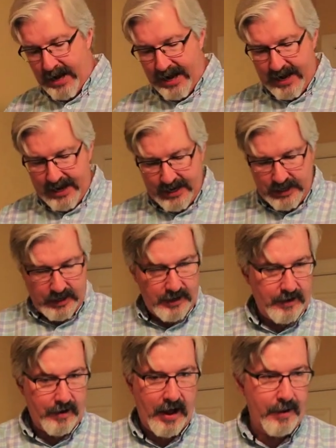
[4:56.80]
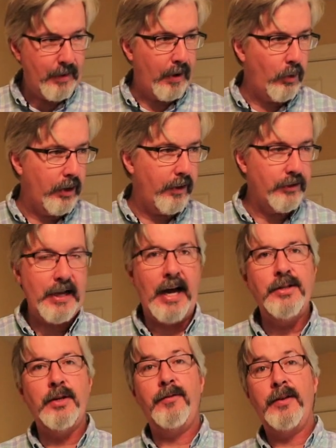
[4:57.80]
I'm one of those
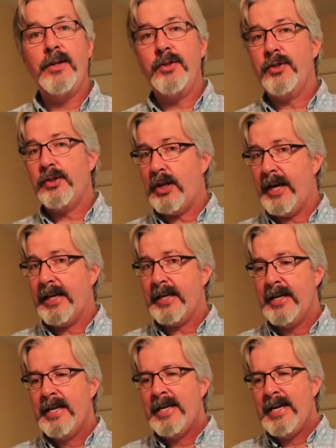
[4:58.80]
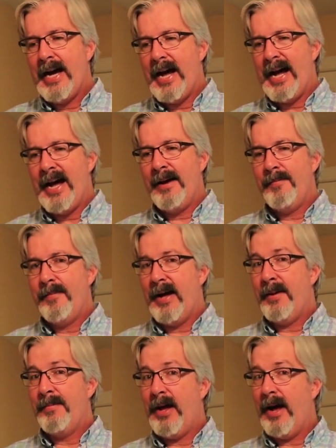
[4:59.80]
guys who feels like
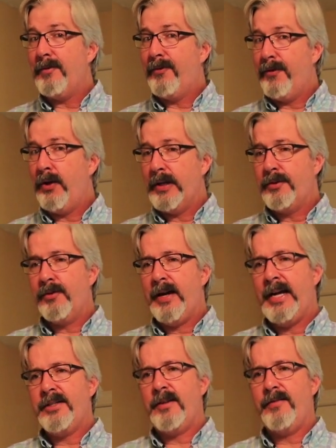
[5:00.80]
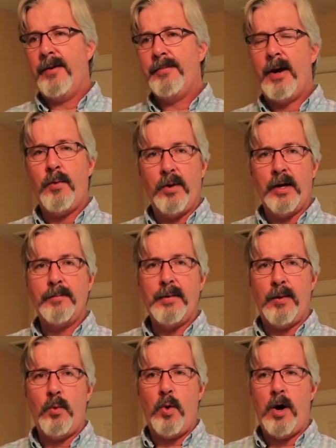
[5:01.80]
I'm not fully dressed if I'm not wearing
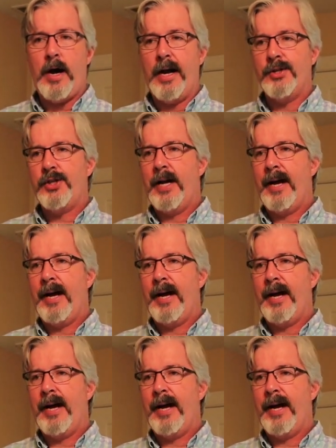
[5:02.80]
my watch.